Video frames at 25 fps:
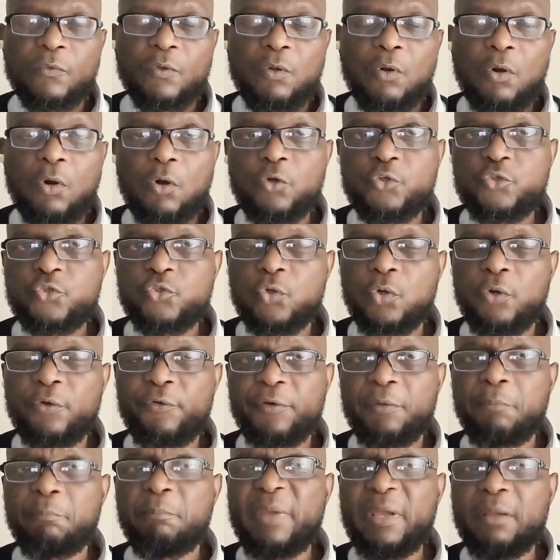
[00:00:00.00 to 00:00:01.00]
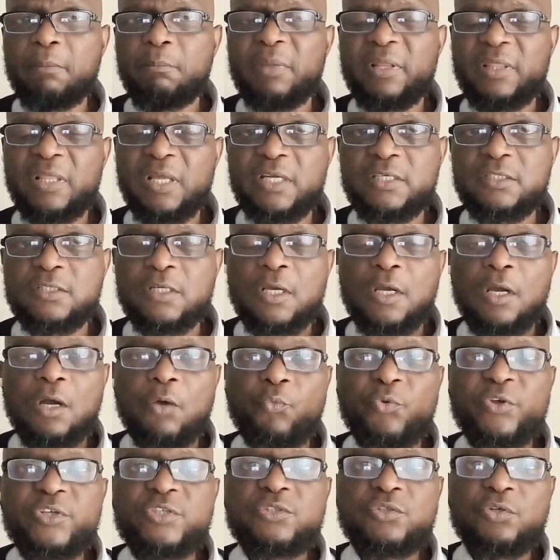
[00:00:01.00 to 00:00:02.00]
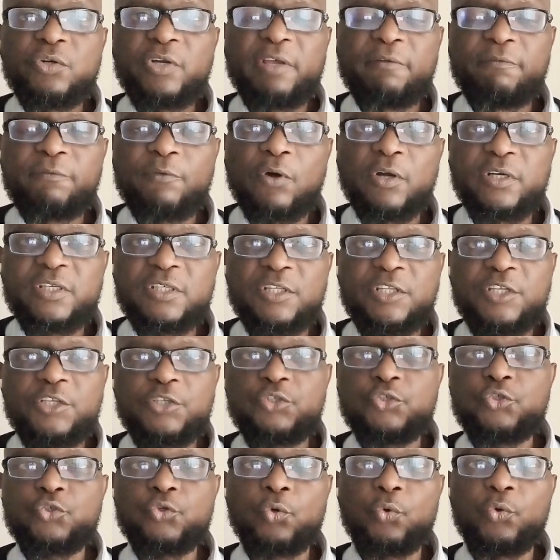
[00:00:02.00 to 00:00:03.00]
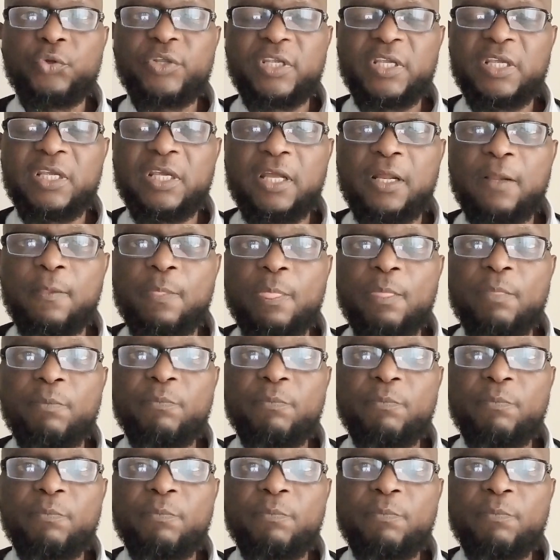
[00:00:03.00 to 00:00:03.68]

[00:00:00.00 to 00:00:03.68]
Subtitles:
Also, remember that we still have got this tool here.